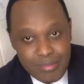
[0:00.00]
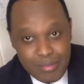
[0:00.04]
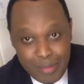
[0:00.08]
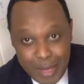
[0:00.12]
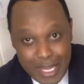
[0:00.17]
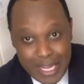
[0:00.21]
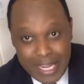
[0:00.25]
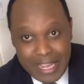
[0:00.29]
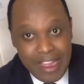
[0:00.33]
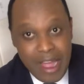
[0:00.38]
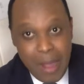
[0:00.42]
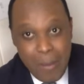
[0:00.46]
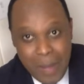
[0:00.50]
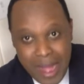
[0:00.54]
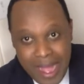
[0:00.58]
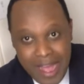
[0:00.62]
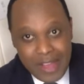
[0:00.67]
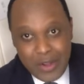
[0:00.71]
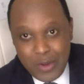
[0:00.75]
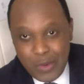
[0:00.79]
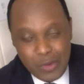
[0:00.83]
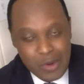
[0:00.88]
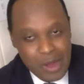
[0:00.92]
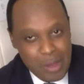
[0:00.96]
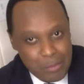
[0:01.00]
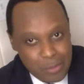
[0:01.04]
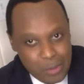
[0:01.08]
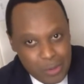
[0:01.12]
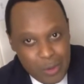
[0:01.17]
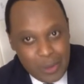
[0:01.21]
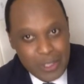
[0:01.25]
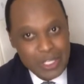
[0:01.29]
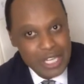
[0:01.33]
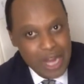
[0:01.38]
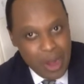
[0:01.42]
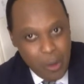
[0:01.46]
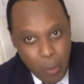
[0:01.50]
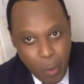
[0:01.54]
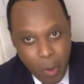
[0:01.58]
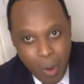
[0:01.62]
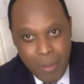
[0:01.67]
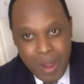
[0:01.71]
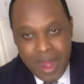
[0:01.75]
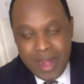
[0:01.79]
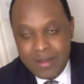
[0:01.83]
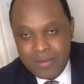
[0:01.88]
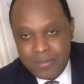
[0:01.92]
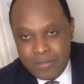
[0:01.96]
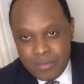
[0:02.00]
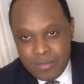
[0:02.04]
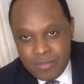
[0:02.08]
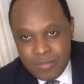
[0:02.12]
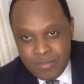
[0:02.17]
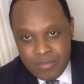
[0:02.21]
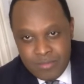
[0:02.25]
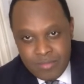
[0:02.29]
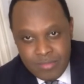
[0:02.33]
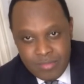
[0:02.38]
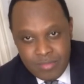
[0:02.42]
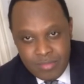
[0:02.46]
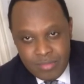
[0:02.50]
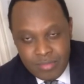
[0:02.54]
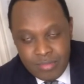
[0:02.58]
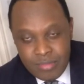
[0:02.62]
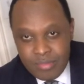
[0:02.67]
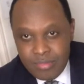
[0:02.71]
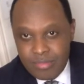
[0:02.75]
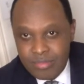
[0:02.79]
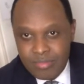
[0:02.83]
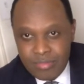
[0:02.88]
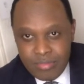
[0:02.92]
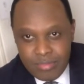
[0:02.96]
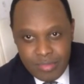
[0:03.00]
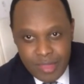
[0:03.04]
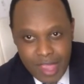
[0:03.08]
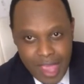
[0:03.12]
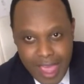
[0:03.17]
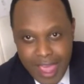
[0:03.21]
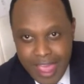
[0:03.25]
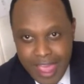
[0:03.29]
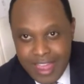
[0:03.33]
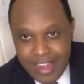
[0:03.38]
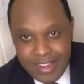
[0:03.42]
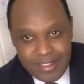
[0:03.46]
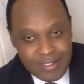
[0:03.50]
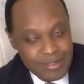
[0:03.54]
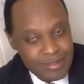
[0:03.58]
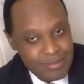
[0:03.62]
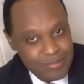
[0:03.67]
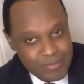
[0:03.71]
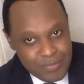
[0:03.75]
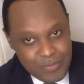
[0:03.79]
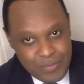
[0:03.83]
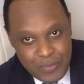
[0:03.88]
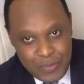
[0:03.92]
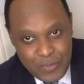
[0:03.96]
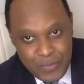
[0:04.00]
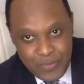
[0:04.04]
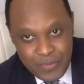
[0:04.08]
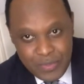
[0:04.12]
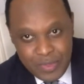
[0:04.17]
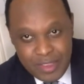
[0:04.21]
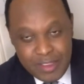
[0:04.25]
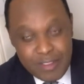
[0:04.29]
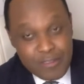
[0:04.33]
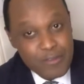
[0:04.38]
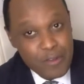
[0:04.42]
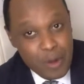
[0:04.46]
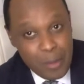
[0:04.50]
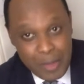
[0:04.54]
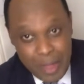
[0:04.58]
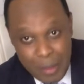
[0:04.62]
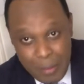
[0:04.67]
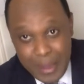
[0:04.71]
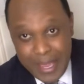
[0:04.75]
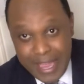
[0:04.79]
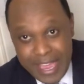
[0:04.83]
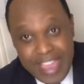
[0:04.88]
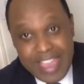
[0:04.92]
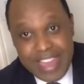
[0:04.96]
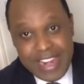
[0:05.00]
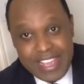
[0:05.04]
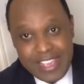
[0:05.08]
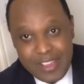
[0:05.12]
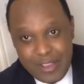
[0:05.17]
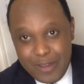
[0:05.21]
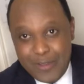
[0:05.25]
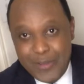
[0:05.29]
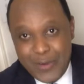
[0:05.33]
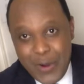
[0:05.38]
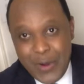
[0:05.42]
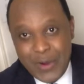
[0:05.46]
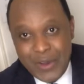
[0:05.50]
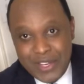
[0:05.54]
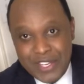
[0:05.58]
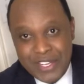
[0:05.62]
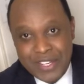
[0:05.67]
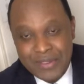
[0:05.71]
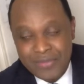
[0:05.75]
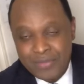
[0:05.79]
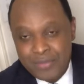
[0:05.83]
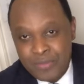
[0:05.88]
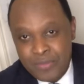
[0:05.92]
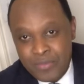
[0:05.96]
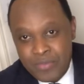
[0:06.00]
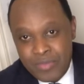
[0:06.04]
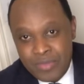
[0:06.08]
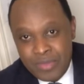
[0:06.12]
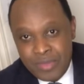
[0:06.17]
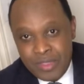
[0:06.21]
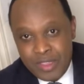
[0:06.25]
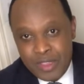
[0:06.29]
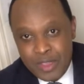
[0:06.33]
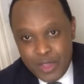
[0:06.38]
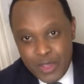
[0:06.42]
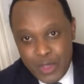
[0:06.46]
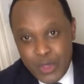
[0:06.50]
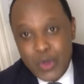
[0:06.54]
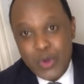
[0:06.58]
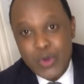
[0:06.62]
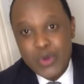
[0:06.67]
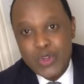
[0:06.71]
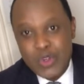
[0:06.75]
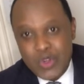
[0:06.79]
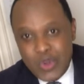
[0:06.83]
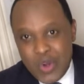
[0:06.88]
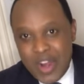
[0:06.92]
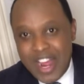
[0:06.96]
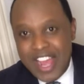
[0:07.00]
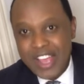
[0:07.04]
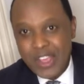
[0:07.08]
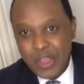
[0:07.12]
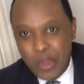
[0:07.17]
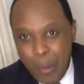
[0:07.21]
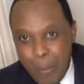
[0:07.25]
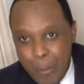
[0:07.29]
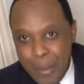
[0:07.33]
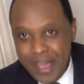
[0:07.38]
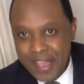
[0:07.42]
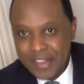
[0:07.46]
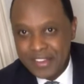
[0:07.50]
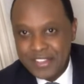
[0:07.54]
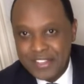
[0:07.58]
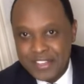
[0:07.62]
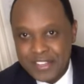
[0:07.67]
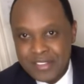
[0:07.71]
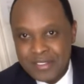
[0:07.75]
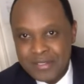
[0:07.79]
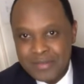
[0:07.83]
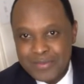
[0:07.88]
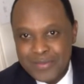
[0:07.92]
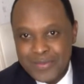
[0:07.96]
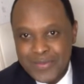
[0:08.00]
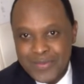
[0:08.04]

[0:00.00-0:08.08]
meaning a man will approach a woman, and from the beginning, of course, you will try your best.